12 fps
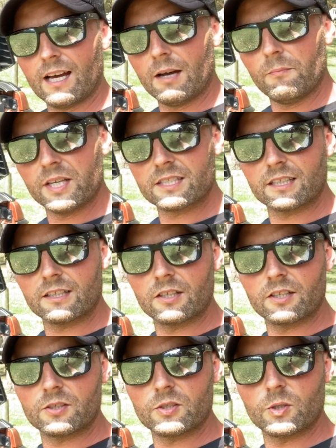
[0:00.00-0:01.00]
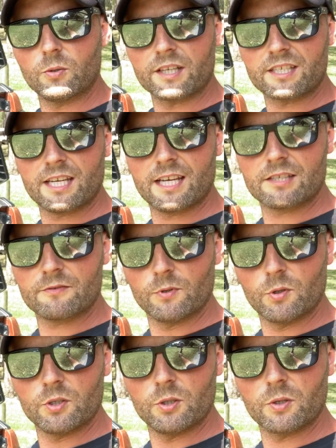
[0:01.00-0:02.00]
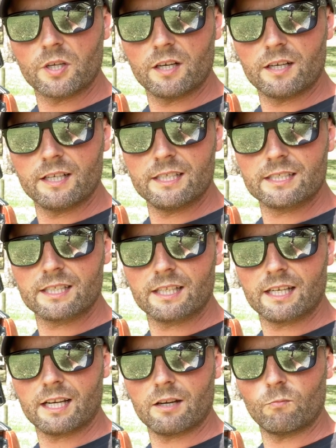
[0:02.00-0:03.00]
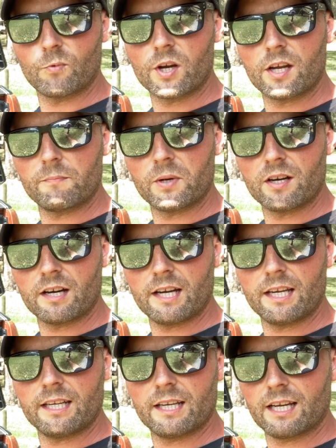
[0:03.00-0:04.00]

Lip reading: I'm basically going to do a test for you guys, whereby